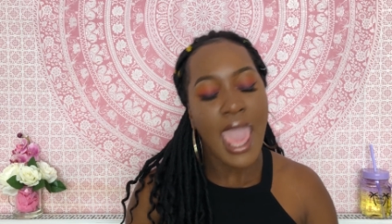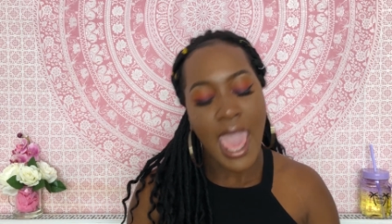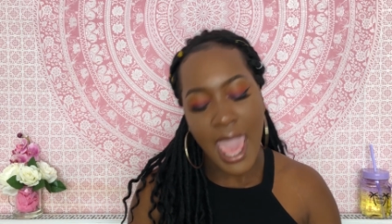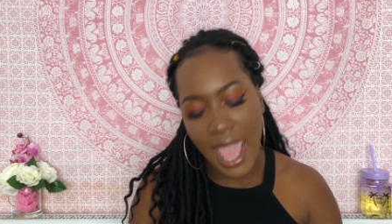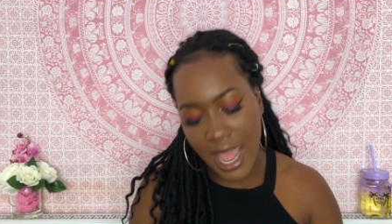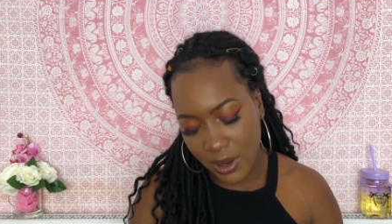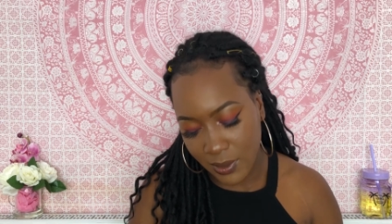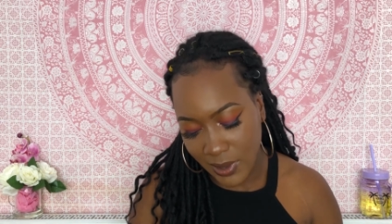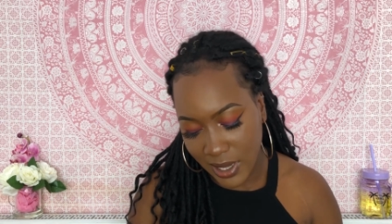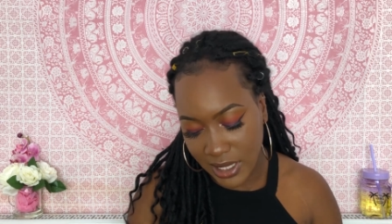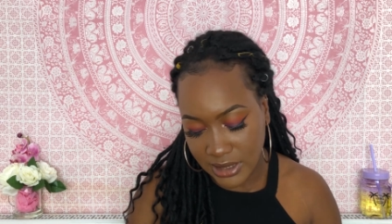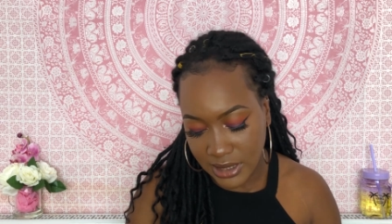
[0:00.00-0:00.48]

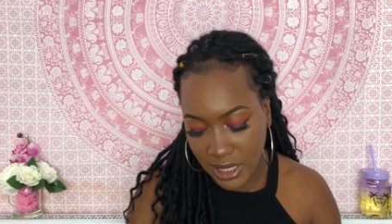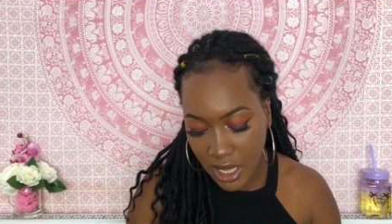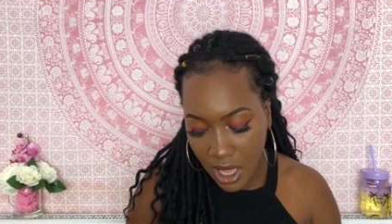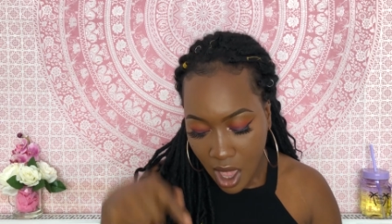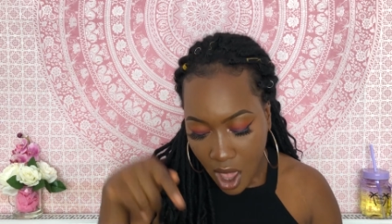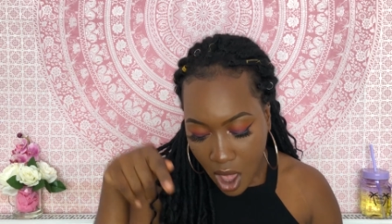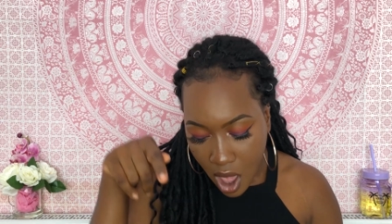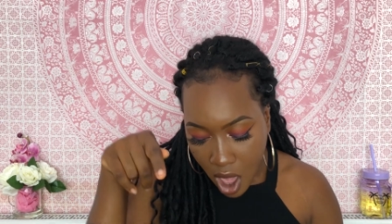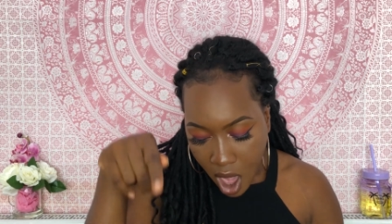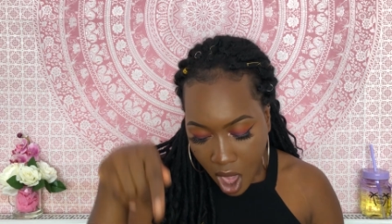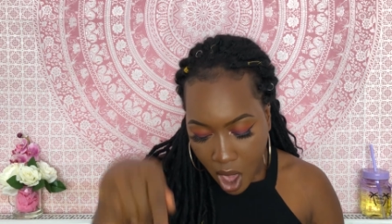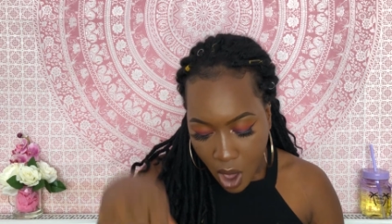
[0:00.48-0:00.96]
Anyways,
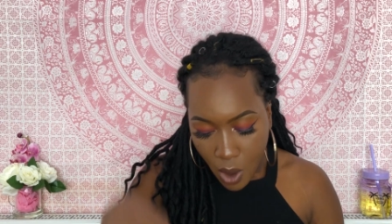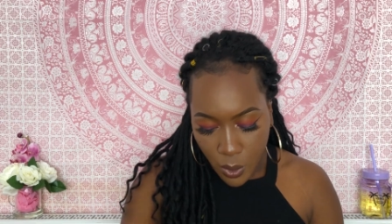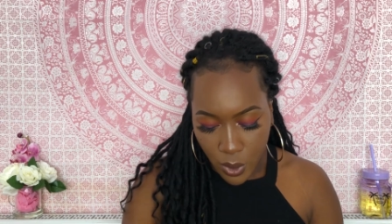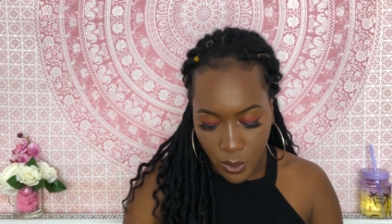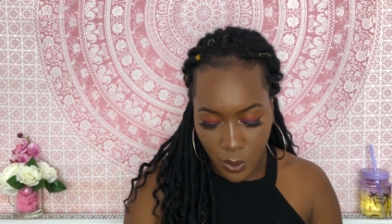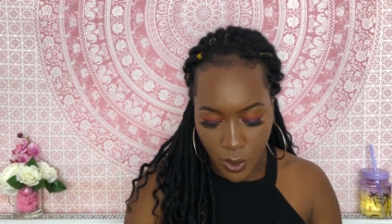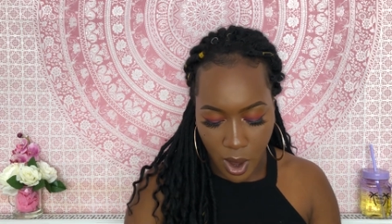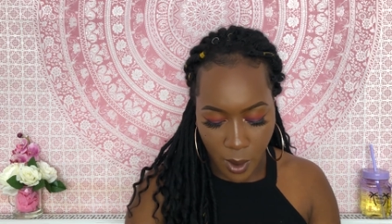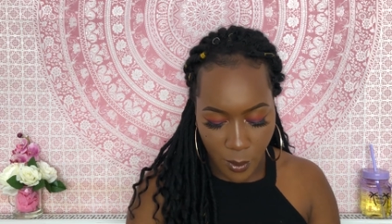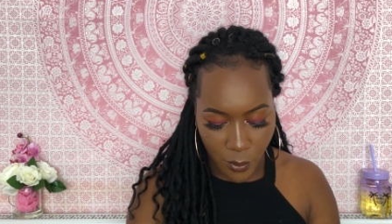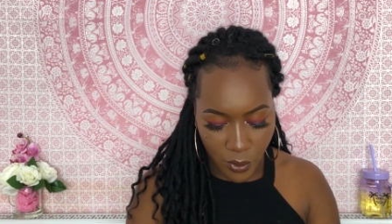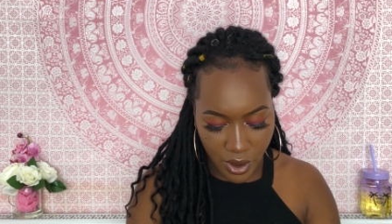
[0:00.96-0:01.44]
we
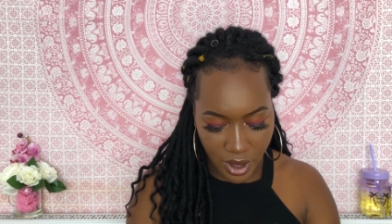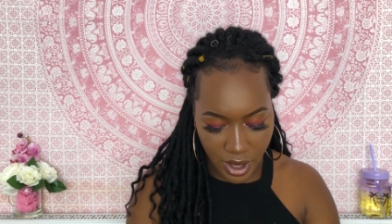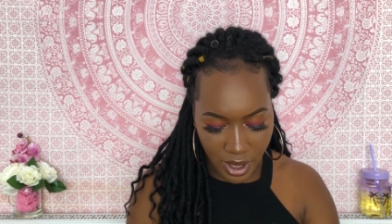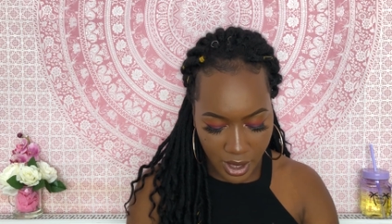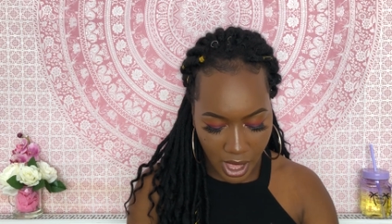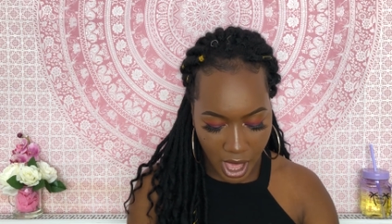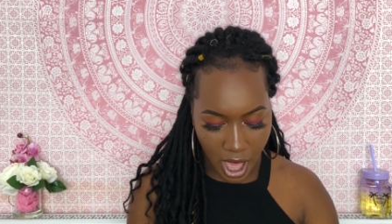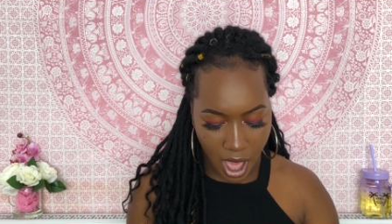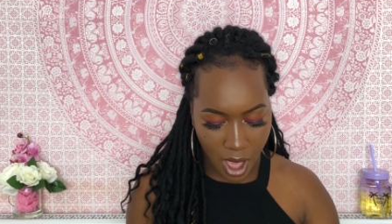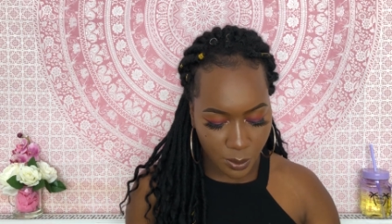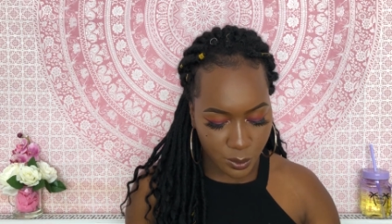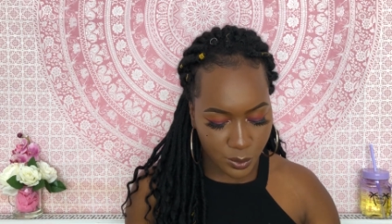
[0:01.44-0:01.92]
all
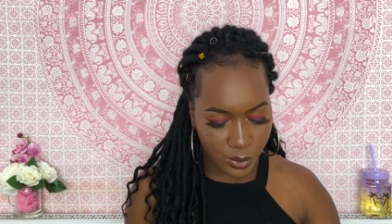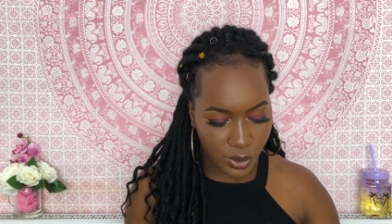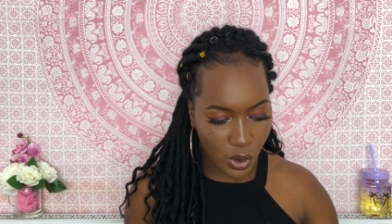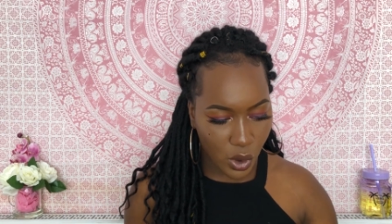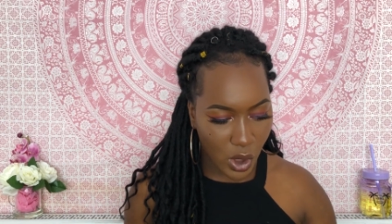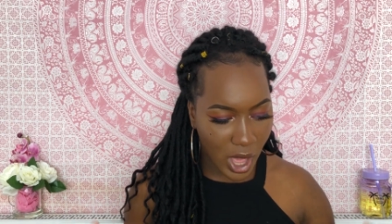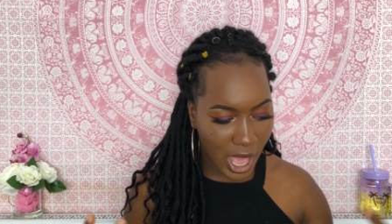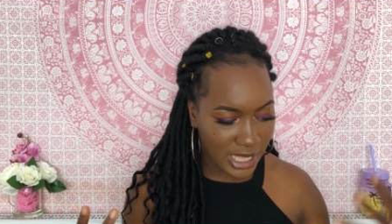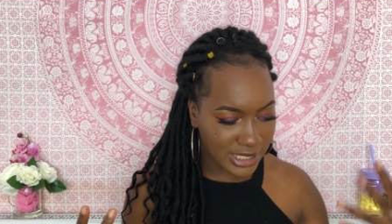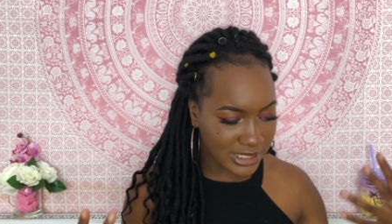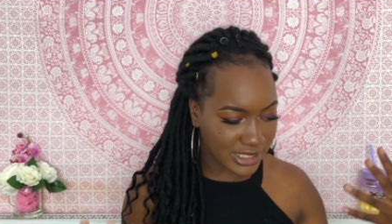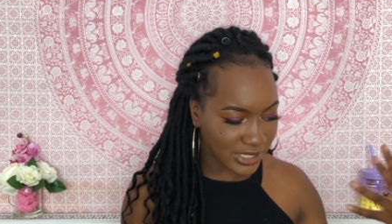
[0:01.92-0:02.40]

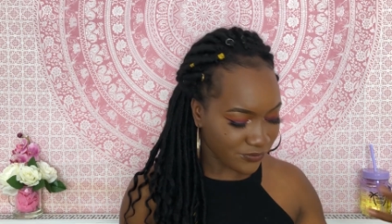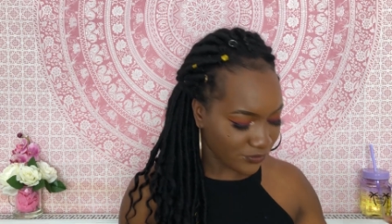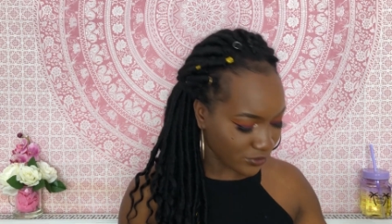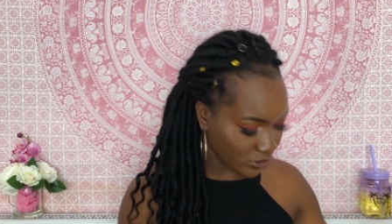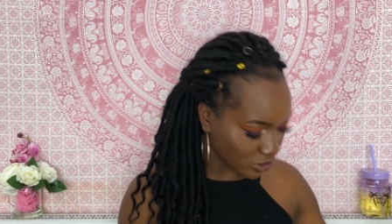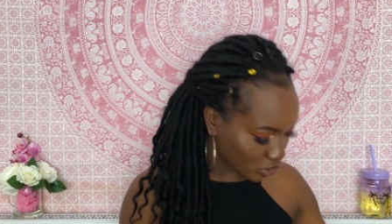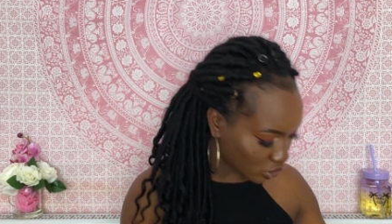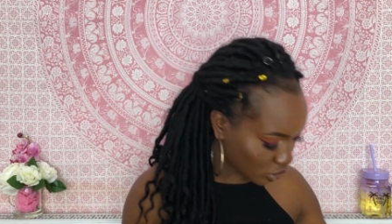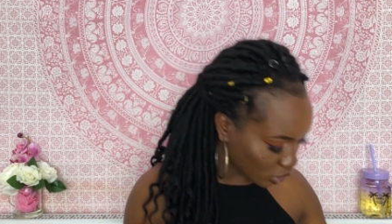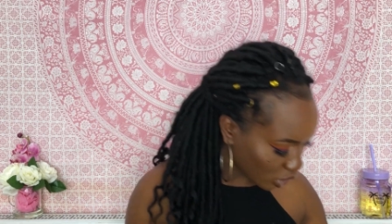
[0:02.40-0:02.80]
had different